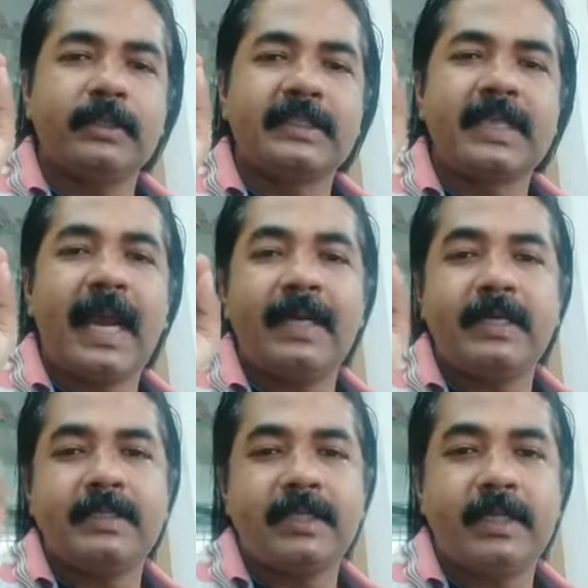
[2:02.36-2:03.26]

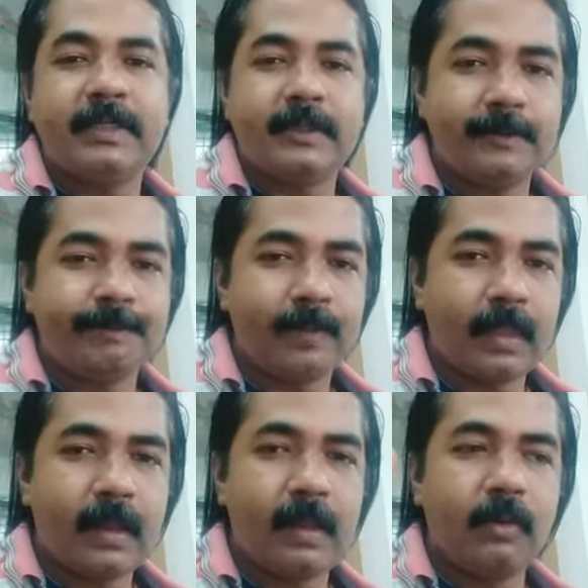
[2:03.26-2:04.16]
slight change,
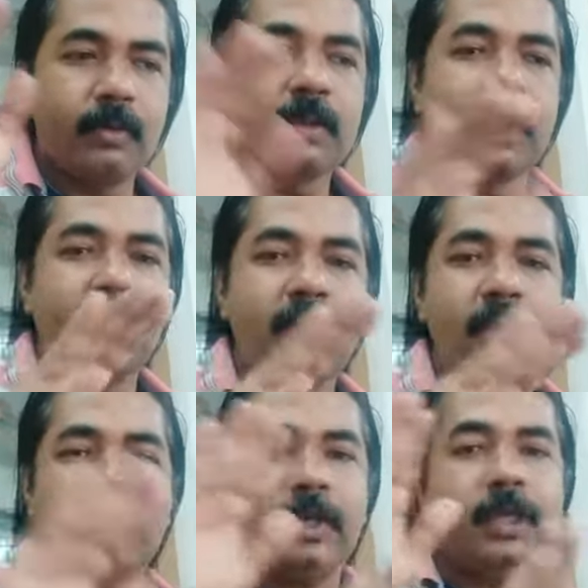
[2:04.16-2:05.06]
Uttara
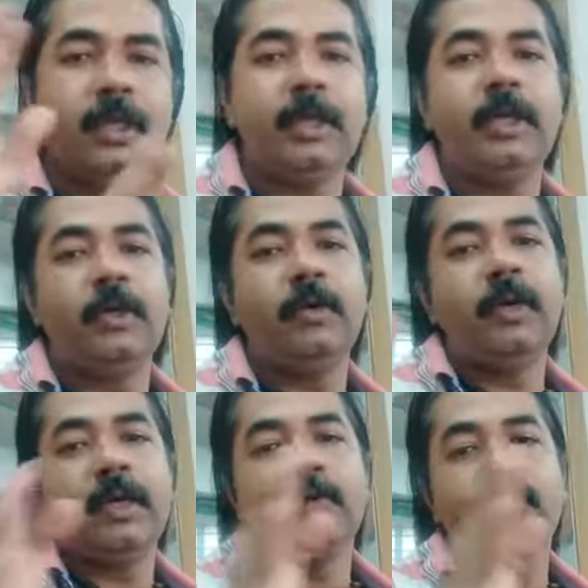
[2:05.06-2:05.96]
Phalguni in Leo
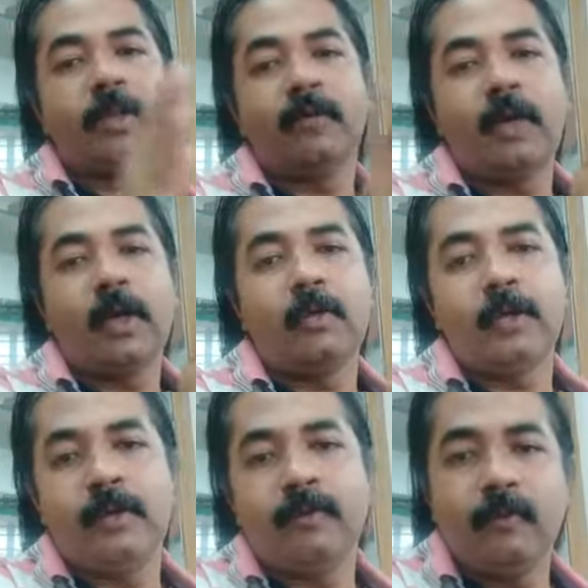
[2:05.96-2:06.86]
and Uttara
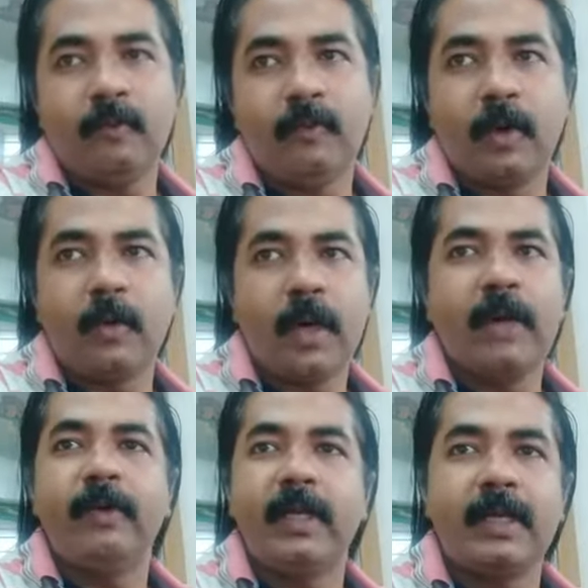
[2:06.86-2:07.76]
Phalguni in Virgo,
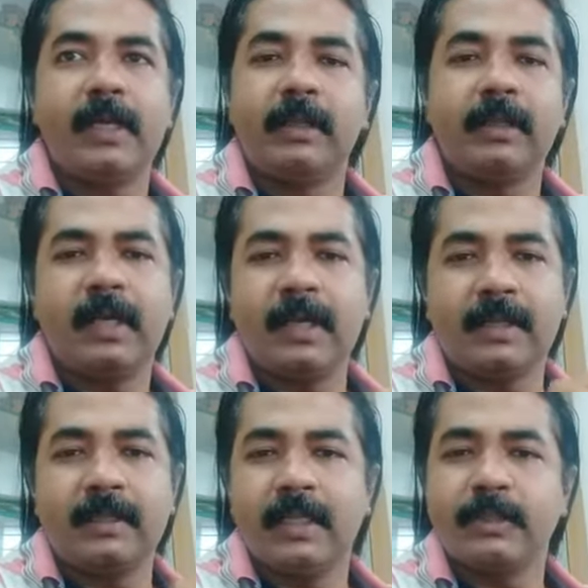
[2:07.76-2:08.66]
I will tell.
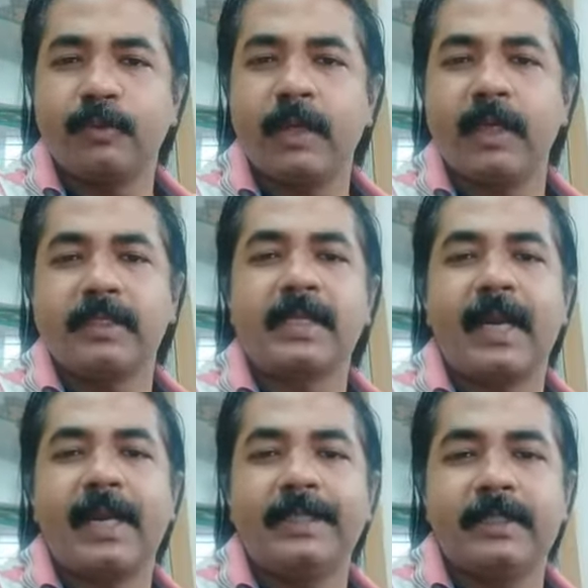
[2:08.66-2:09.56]
There is one
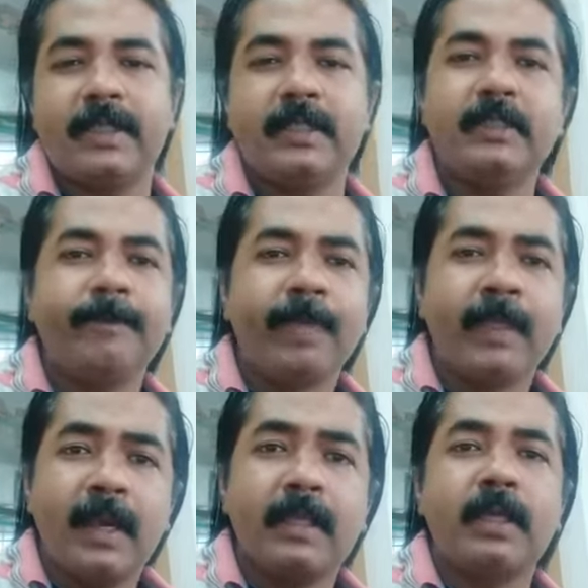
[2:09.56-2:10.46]
slight change.
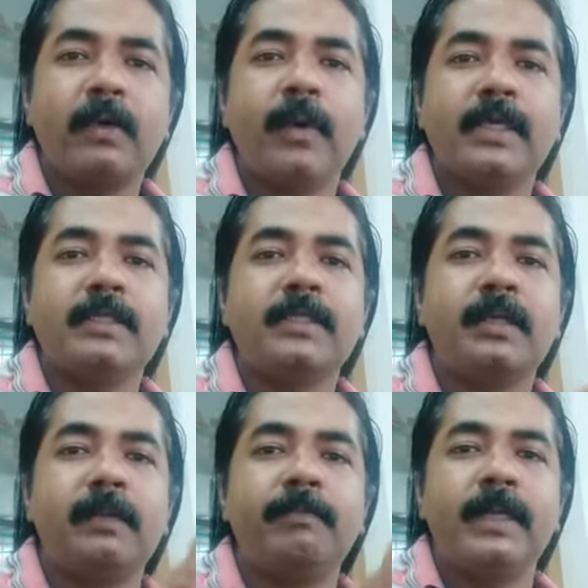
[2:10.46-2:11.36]
Otherwise,
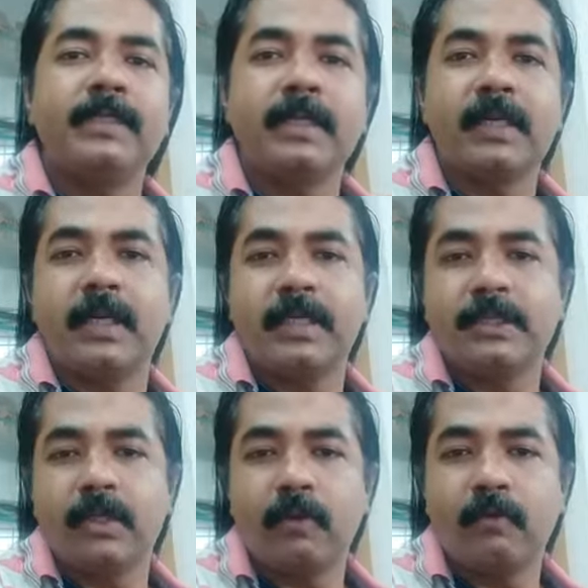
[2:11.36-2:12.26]
the basic
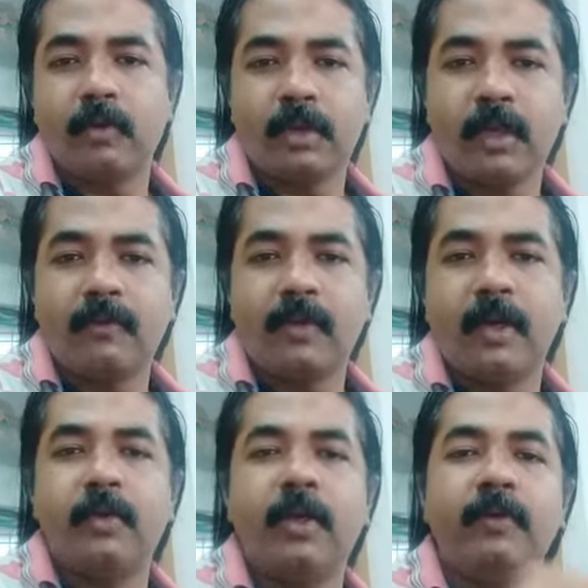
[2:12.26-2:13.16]
nature of Uttara
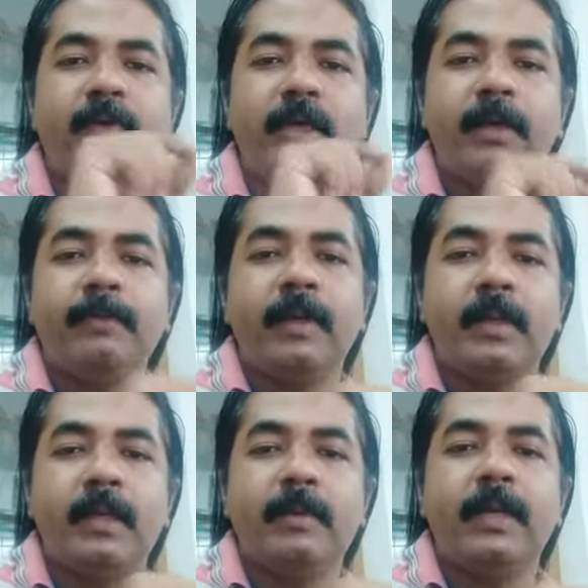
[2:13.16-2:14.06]
Phalguni will
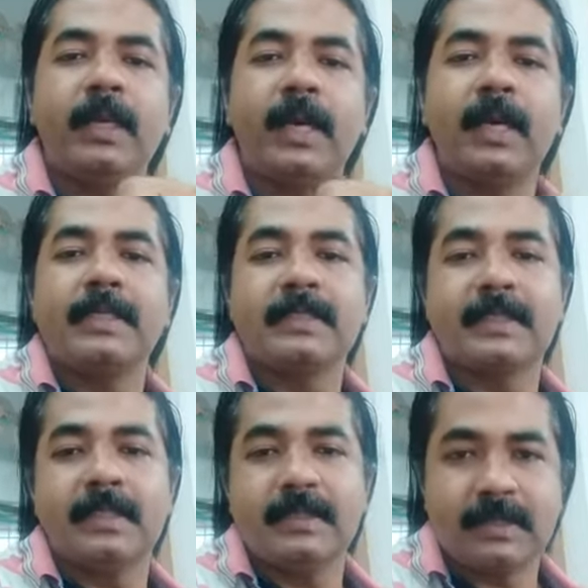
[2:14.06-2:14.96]
remain as
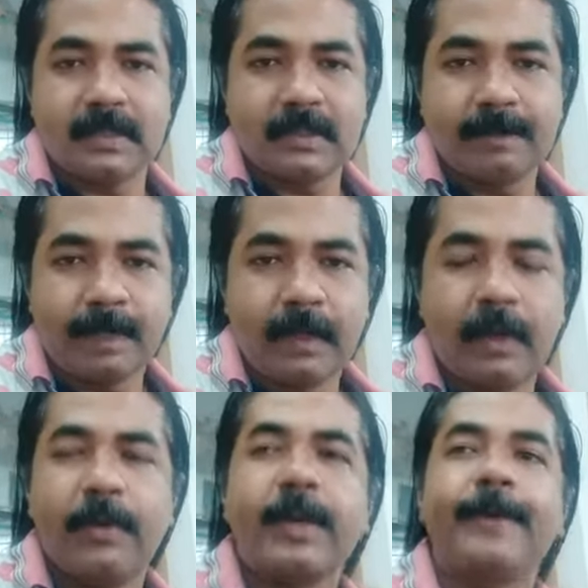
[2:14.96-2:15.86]
is.
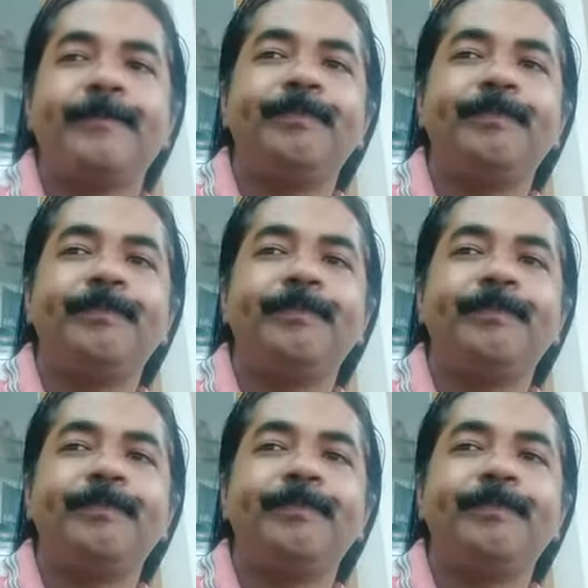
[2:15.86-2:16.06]
Okay.